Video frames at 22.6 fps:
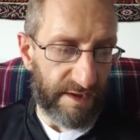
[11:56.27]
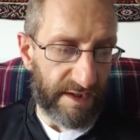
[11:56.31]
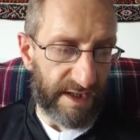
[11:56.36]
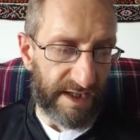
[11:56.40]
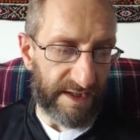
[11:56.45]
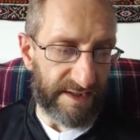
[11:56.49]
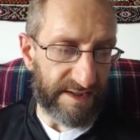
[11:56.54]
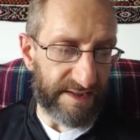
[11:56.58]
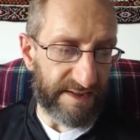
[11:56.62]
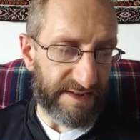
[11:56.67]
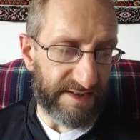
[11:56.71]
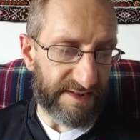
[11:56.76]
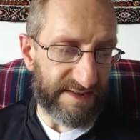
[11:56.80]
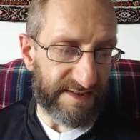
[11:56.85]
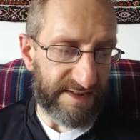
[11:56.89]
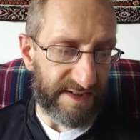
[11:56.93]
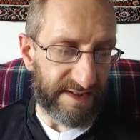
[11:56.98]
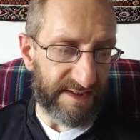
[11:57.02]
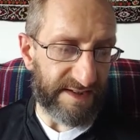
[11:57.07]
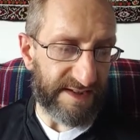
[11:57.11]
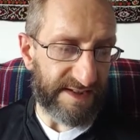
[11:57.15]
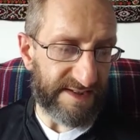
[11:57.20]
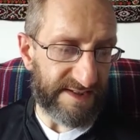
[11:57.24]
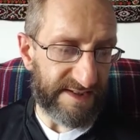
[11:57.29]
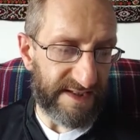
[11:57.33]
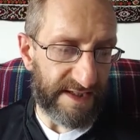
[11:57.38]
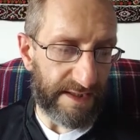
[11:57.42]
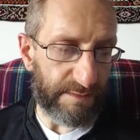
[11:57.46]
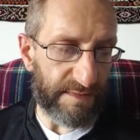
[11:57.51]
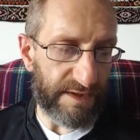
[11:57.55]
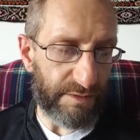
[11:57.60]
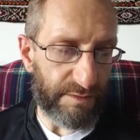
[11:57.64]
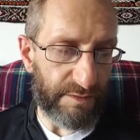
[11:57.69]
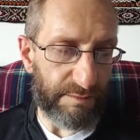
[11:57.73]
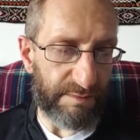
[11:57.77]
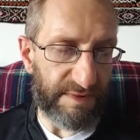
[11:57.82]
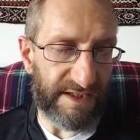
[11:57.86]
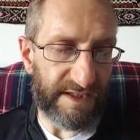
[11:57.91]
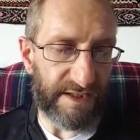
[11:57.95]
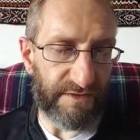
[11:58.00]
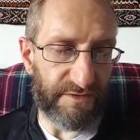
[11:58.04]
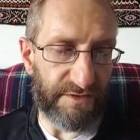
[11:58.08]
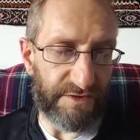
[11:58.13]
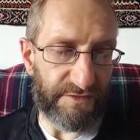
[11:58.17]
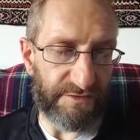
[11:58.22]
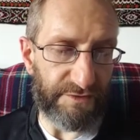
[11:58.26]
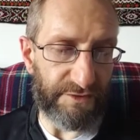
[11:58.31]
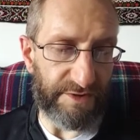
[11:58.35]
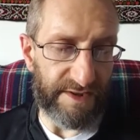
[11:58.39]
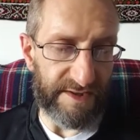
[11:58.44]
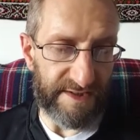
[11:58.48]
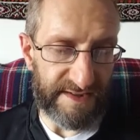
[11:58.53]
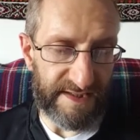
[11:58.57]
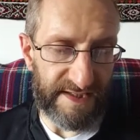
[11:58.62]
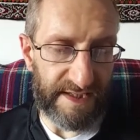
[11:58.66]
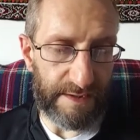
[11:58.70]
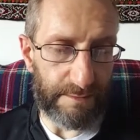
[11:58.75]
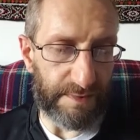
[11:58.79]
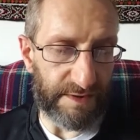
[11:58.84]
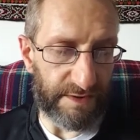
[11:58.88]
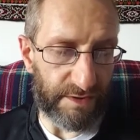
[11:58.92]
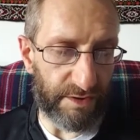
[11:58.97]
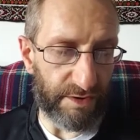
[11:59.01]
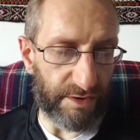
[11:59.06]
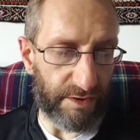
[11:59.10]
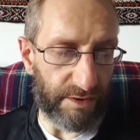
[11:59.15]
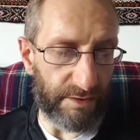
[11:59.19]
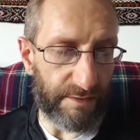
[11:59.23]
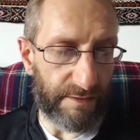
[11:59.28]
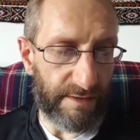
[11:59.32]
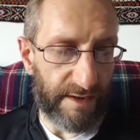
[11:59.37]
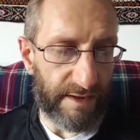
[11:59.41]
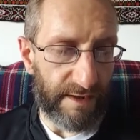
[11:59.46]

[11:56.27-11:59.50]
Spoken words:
And in this seeming repeat of the phrase here below,